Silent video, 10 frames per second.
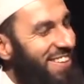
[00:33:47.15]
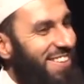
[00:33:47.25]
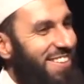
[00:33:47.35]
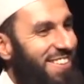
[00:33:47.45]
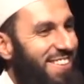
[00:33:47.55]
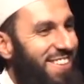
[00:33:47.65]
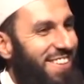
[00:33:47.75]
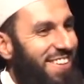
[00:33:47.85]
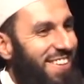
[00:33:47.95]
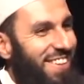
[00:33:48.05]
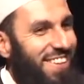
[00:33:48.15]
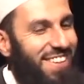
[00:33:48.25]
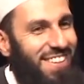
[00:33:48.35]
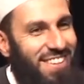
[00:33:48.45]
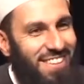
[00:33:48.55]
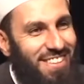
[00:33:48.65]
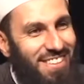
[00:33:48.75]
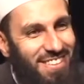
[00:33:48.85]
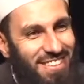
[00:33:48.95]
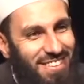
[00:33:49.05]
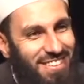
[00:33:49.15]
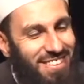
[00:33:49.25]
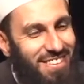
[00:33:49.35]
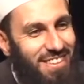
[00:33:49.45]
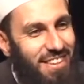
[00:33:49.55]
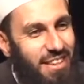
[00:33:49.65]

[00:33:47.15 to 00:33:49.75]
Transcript: Nobody speaks.